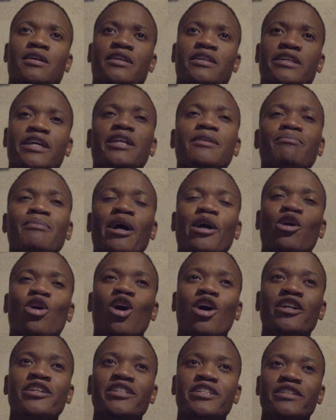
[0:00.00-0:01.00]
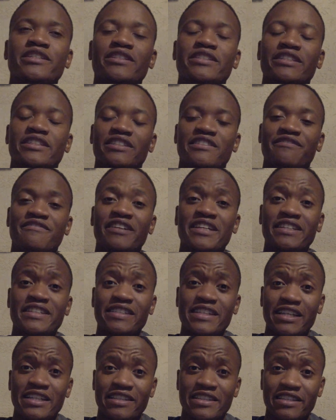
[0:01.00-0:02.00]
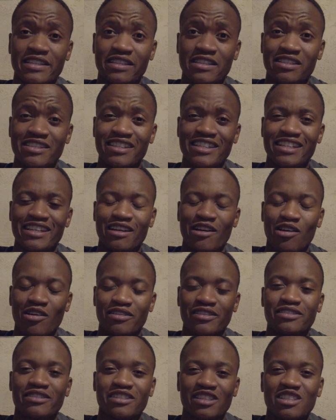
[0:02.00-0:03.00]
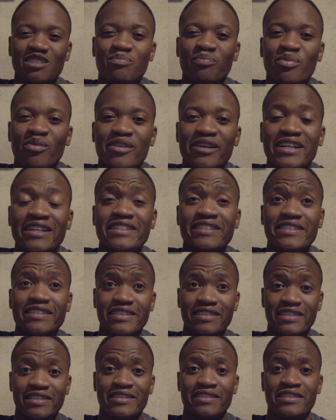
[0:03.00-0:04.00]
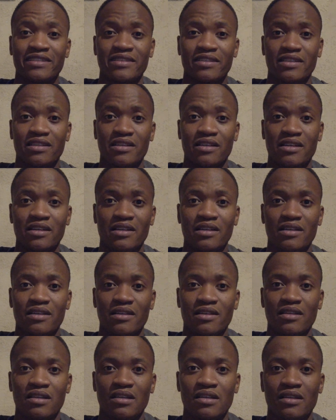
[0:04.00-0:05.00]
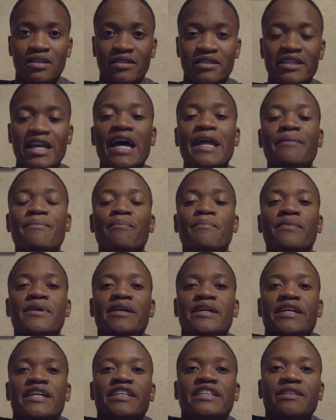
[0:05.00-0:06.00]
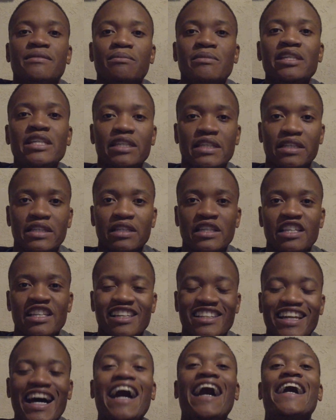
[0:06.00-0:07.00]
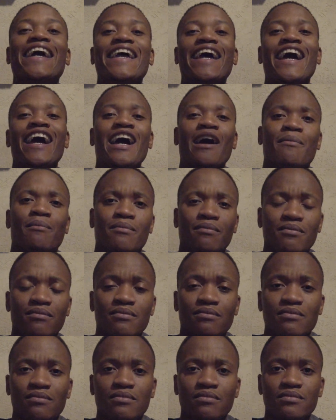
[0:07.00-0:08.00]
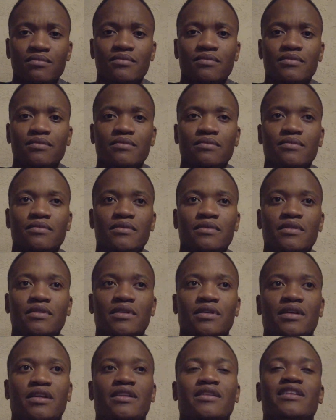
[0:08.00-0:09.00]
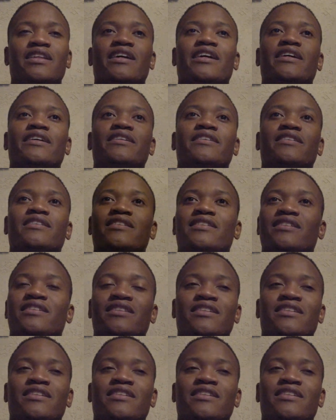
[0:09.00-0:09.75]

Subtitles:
get my consciousness fixated on this presence that is me, that I am, then